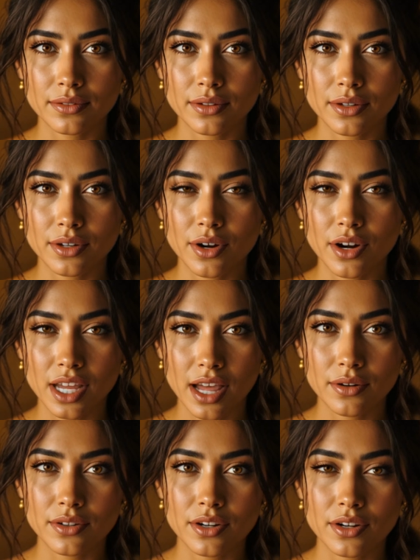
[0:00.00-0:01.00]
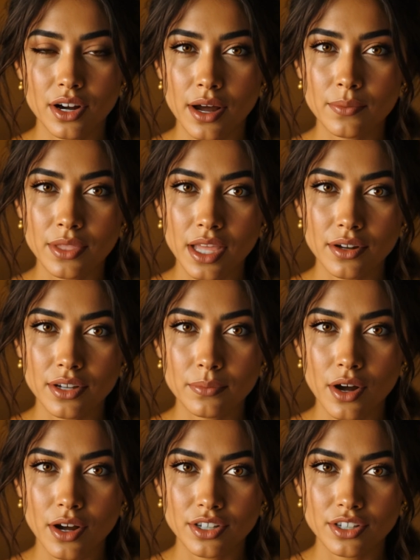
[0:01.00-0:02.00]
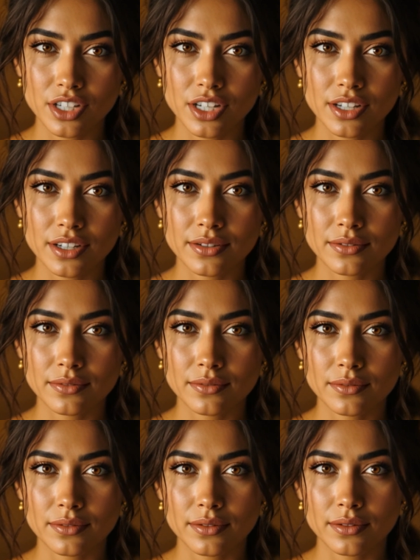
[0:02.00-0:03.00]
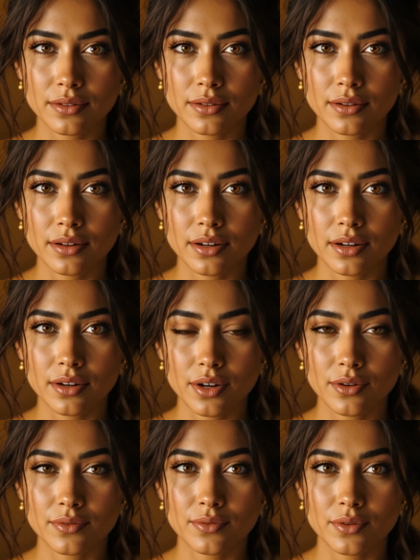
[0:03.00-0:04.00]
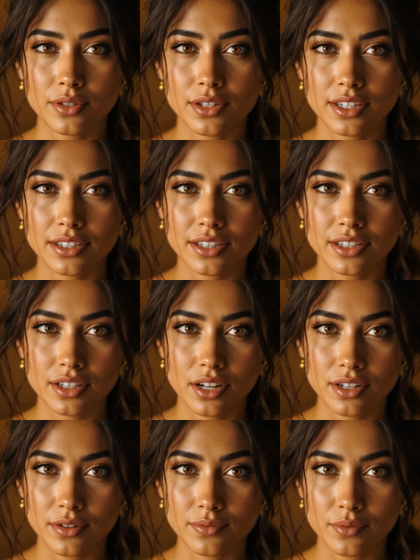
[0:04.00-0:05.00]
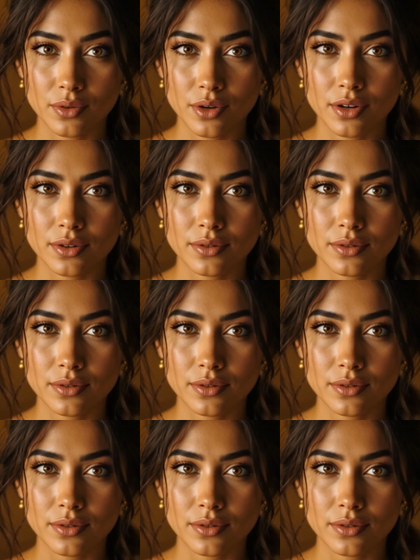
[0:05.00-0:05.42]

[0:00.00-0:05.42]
You're allowed to cry without apology. Your fullness is not a flaw.